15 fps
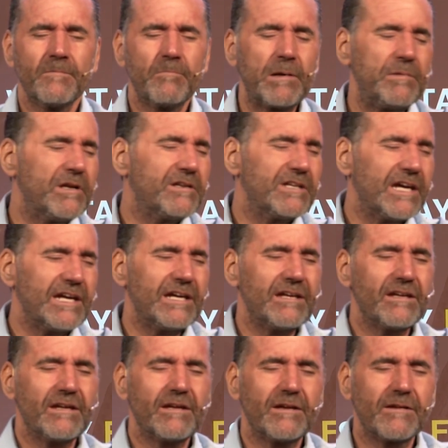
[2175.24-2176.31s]
Maybe
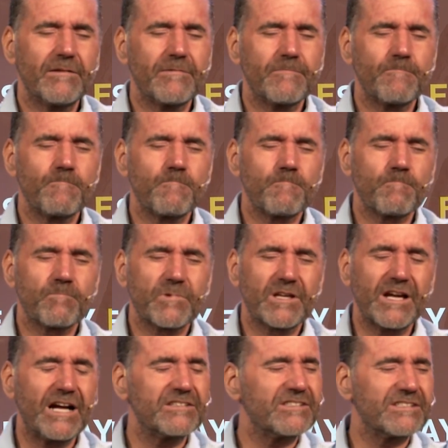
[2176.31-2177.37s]
today,
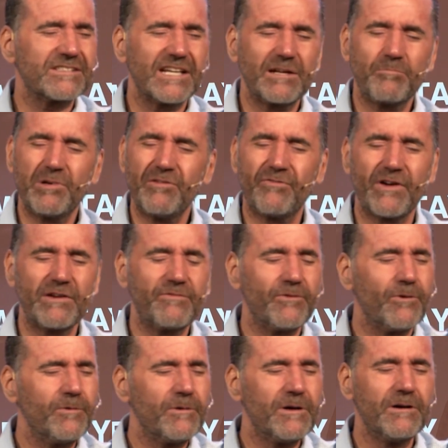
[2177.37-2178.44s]
God's just saying, be
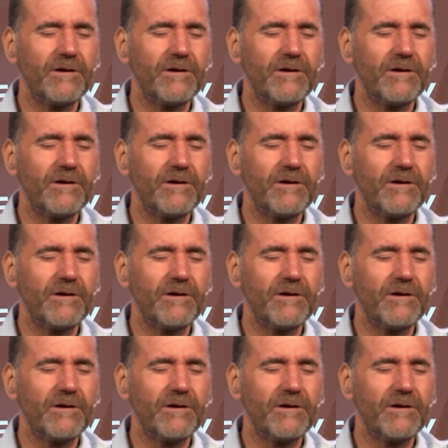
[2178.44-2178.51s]
faithful.